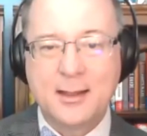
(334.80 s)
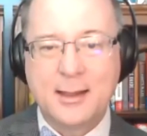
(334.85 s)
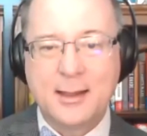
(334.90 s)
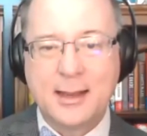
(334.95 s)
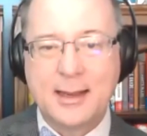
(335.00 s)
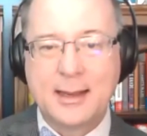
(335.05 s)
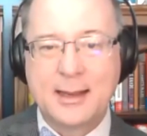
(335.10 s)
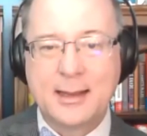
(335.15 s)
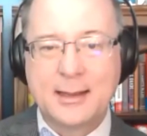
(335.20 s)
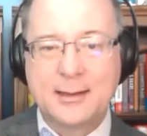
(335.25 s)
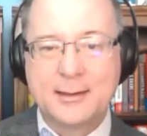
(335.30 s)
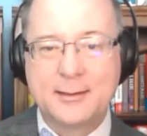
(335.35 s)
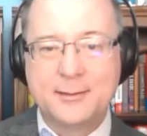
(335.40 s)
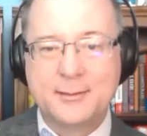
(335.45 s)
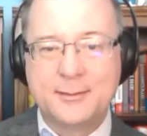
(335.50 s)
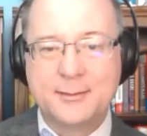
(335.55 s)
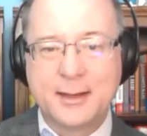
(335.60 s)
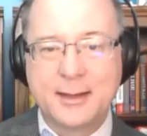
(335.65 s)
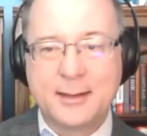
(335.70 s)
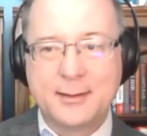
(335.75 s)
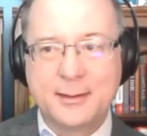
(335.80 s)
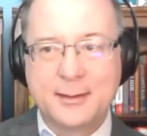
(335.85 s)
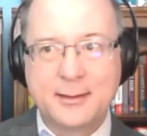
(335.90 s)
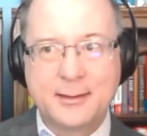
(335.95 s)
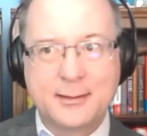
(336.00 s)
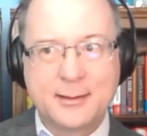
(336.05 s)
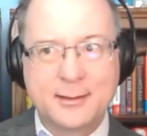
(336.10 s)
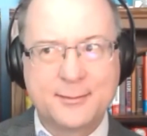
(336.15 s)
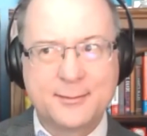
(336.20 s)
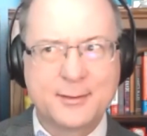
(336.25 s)
and I
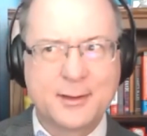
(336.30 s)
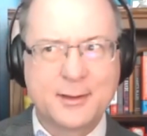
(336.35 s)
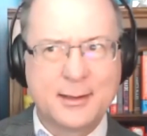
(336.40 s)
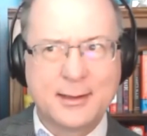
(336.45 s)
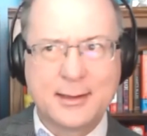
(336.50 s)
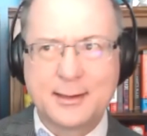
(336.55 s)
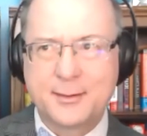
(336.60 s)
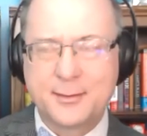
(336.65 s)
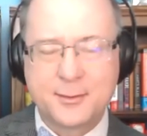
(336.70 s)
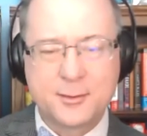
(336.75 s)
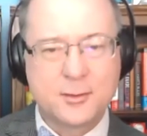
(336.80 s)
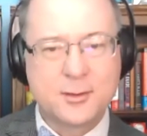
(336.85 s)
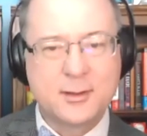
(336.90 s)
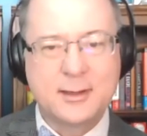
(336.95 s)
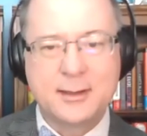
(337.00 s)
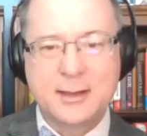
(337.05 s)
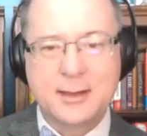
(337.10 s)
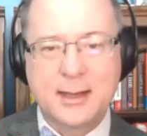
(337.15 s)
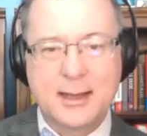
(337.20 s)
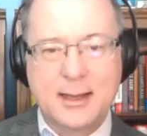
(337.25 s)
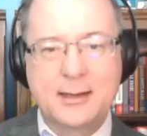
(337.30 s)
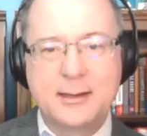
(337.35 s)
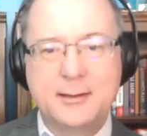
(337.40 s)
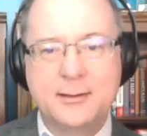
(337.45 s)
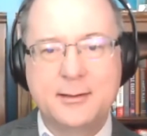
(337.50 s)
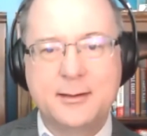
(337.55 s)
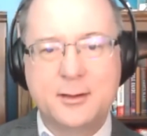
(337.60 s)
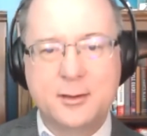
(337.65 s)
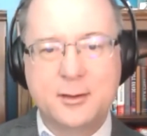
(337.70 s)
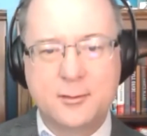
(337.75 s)
think I saw like
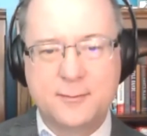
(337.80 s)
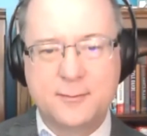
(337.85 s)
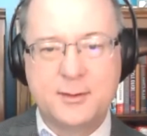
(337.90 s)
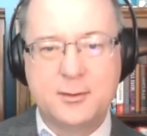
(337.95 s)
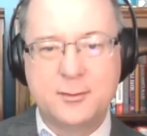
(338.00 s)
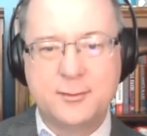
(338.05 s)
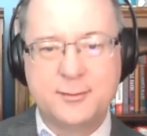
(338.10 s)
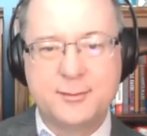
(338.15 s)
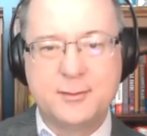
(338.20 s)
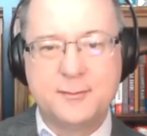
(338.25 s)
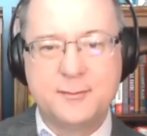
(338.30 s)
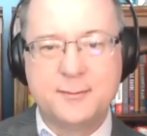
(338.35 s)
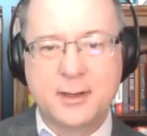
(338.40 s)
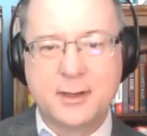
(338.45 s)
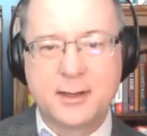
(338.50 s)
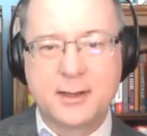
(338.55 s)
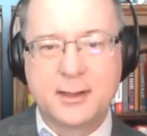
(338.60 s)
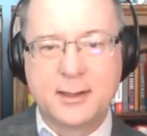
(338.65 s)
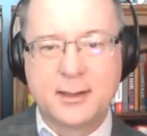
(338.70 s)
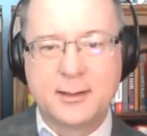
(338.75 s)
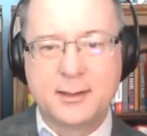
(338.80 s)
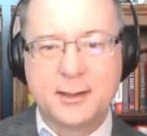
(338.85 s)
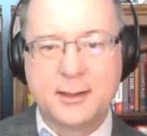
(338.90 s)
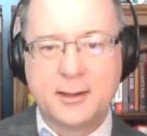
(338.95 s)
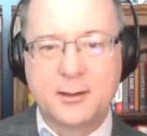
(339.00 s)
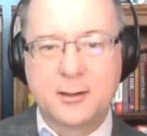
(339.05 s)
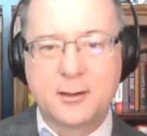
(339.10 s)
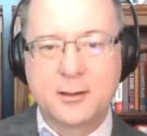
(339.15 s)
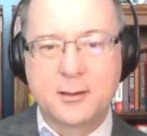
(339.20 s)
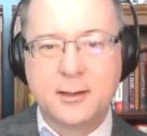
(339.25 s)
39 interviews you've done on
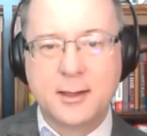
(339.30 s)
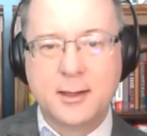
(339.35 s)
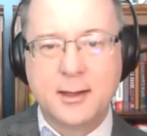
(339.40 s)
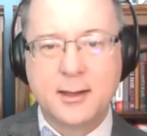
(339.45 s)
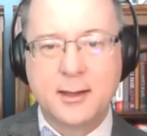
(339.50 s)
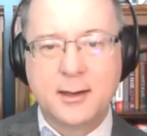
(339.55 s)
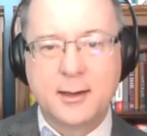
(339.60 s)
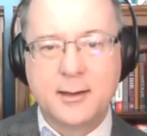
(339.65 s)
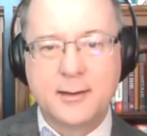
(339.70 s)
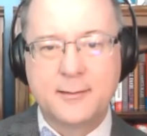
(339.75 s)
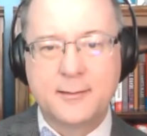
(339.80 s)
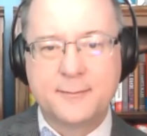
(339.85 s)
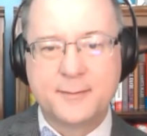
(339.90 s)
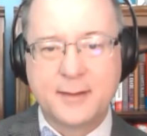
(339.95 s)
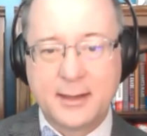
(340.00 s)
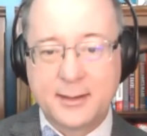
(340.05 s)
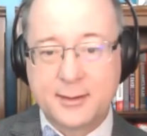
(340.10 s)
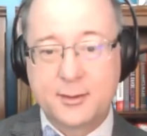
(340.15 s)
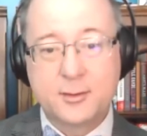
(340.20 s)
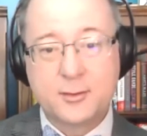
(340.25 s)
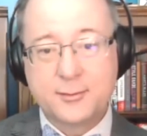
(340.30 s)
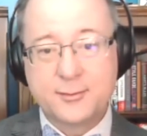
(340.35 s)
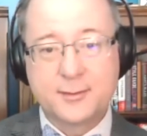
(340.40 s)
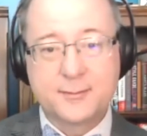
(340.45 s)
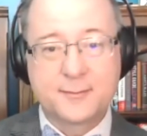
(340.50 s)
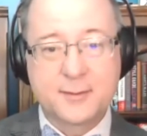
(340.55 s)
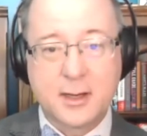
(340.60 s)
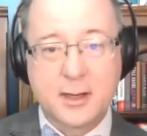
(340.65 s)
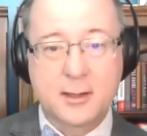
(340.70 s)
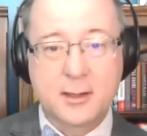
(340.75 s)
there of editors
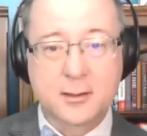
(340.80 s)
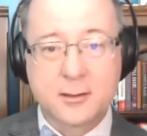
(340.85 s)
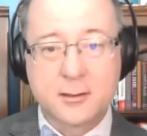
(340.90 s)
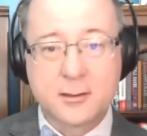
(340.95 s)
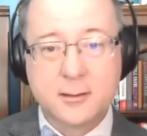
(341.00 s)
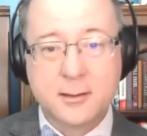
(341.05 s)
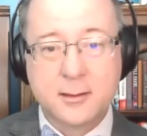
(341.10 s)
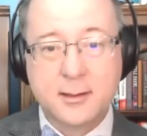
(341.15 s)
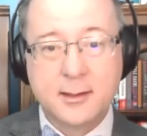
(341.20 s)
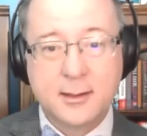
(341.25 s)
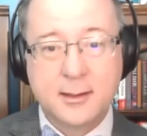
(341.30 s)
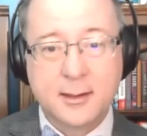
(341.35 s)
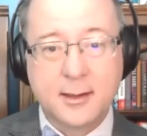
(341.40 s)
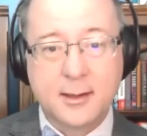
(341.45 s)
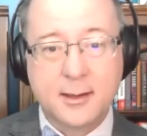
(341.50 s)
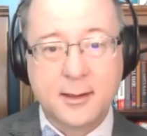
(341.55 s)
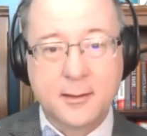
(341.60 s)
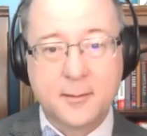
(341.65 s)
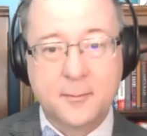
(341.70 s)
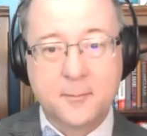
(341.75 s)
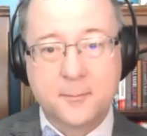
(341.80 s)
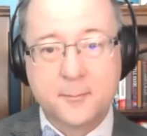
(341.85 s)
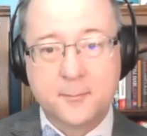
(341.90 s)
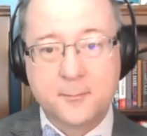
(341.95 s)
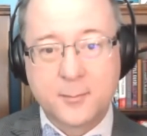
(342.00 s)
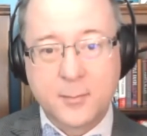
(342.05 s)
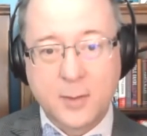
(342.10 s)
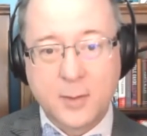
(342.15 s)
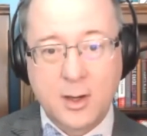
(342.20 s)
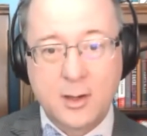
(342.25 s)
of color,
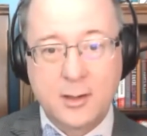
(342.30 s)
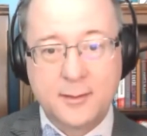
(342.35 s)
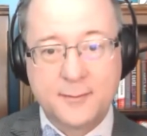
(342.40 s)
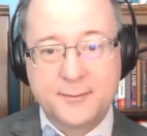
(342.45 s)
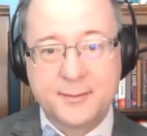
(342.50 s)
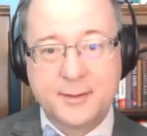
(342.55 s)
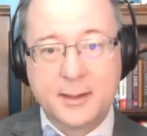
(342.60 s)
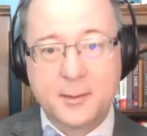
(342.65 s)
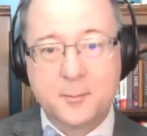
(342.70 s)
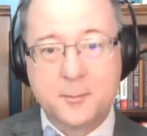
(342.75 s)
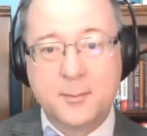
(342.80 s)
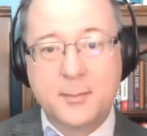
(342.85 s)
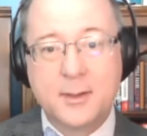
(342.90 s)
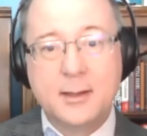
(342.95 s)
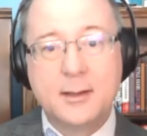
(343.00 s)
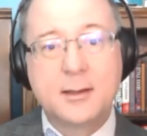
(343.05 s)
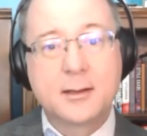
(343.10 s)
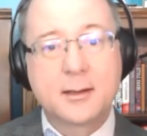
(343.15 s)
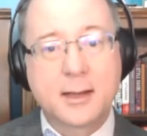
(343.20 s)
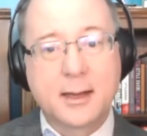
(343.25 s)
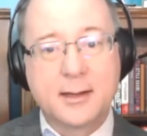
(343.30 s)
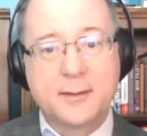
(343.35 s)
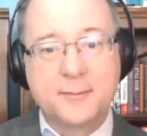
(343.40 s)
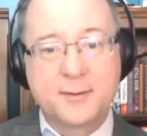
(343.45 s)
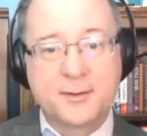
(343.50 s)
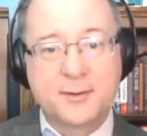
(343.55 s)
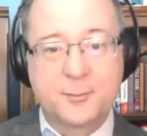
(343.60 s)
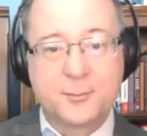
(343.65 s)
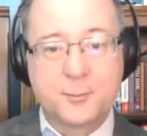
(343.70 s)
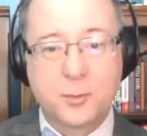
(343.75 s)
all of them kind of
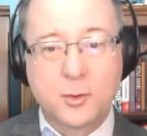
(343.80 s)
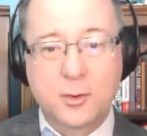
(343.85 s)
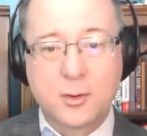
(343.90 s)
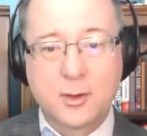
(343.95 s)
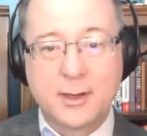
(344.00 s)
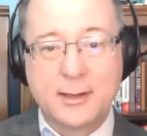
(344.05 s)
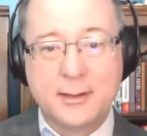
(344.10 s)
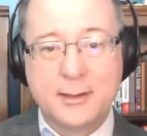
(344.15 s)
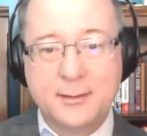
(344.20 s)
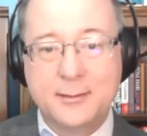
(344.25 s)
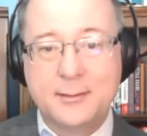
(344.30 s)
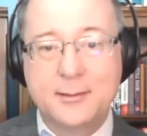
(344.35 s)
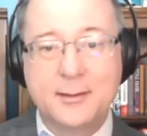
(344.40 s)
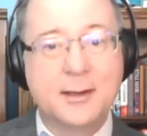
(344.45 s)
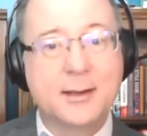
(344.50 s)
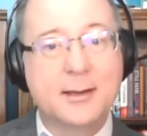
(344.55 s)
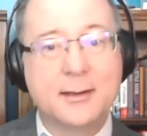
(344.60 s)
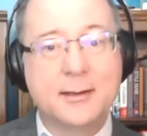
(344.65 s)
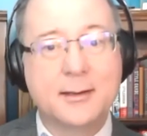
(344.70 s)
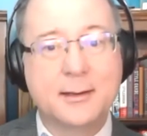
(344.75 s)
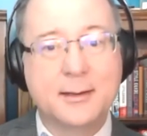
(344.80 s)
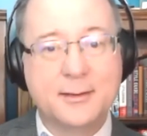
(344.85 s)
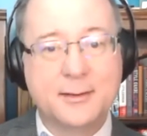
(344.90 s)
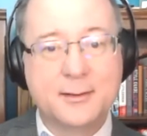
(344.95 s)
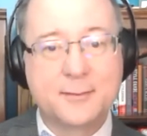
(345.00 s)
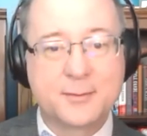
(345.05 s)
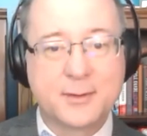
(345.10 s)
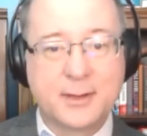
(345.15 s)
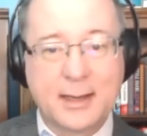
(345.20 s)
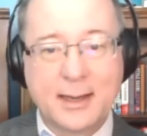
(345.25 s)
exploring a
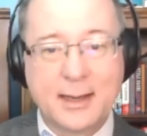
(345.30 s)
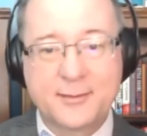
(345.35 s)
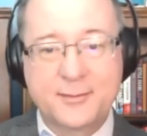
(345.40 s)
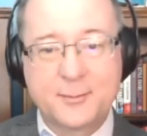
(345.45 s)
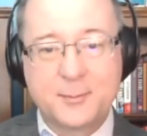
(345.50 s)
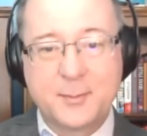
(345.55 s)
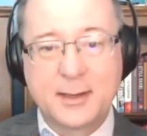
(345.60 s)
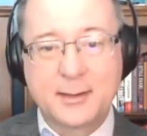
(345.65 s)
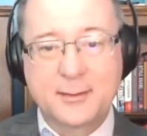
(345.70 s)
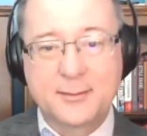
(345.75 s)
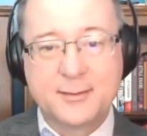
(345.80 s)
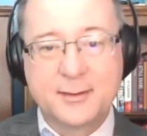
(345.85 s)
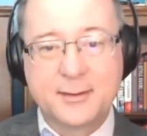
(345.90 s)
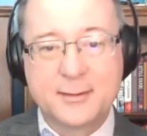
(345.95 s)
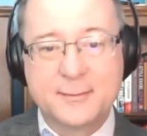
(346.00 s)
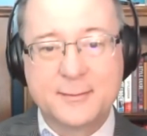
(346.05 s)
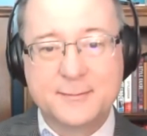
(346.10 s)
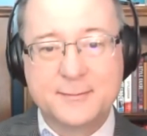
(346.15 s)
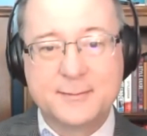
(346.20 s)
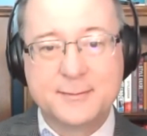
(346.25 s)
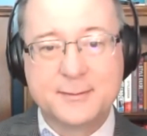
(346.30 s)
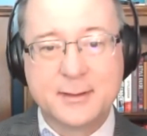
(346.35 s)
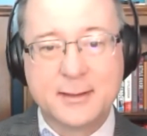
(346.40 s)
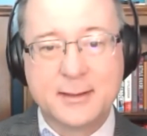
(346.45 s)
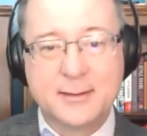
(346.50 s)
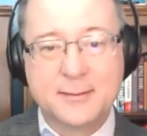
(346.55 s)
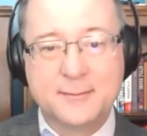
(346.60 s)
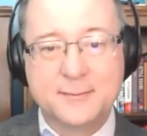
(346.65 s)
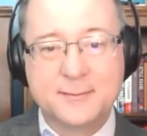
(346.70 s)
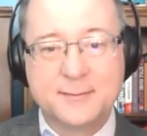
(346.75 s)
different aspect of
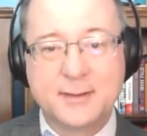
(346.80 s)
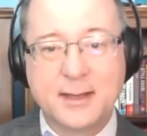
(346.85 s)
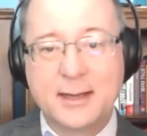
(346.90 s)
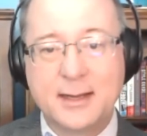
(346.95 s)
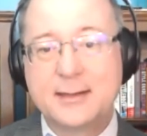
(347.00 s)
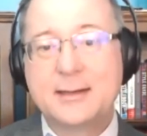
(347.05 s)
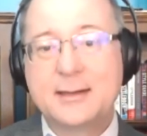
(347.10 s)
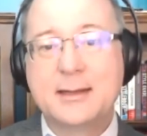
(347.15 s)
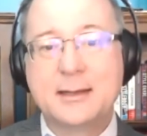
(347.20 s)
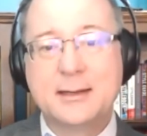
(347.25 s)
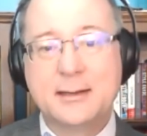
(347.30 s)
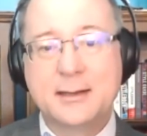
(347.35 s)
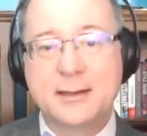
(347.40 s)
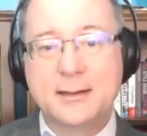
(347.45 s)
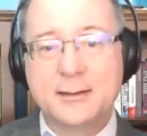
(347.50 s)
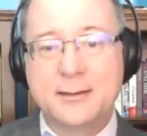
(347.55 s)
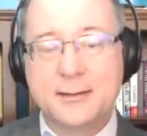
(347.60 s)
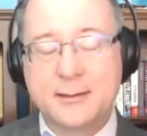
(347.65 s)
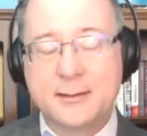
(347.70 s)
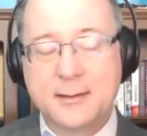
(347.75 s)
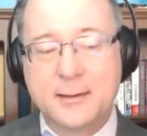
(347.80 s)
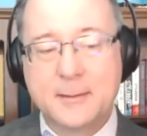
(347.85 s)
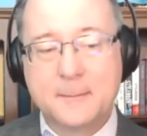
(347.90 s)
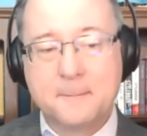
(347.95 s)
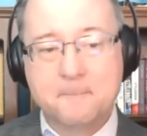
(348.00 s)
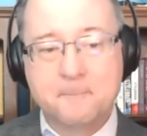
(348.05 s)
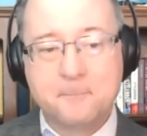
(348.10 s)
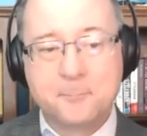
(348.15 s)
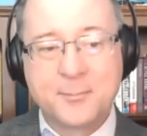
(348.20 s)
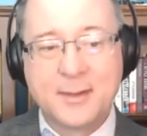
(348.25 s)
editing
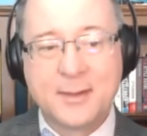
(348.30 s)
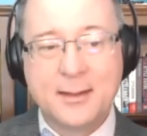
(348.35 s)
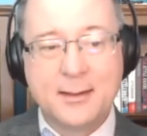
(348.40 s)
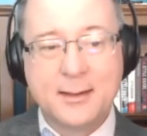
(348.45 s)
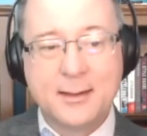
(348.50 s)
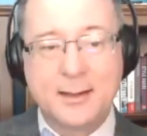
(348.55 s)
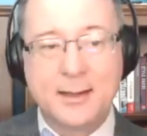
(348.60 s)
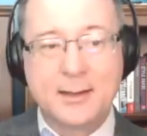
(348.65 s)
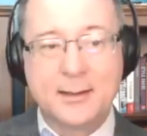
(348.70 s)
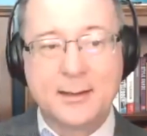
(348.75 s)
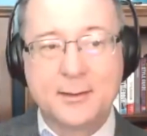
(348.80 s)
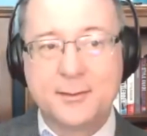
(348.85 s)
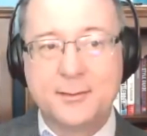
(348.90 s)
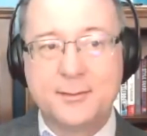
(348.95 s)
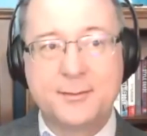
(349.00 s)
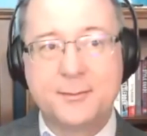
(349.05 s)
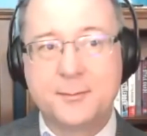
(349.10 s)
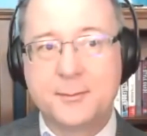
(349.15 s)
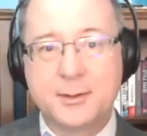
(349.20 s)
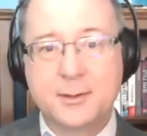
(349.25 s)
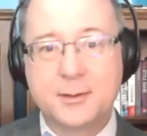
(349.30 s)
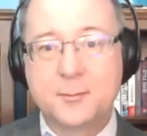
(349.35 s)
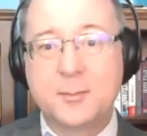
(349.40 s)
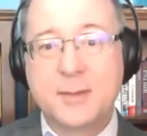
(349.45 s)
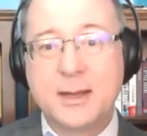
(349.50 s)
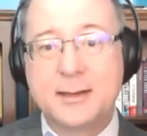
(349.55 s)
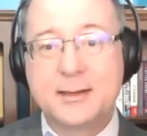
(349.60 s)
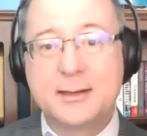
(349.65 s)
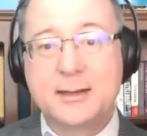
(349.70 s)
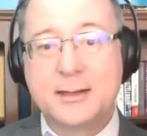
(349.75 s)
and and the
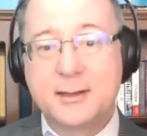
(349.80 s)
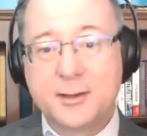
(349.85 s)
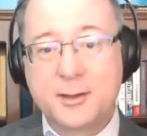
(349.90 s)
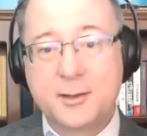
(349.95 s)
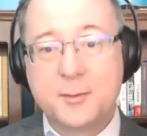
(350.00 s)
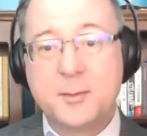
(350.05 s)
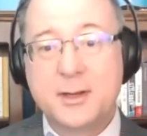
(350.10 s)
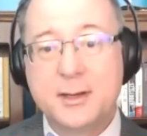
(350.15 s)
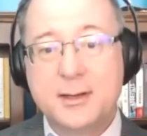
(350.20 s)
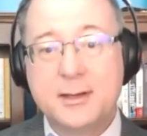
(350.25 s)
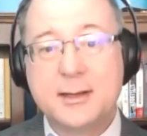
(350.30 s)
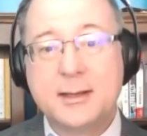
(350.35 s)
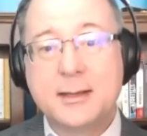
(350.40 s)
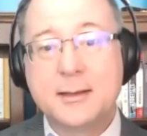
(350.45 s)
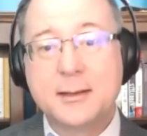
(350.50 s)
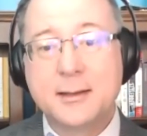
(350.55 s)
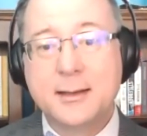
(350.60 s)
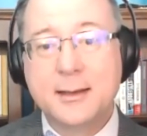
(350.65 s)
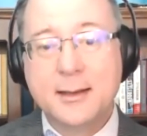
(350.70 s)
editing community.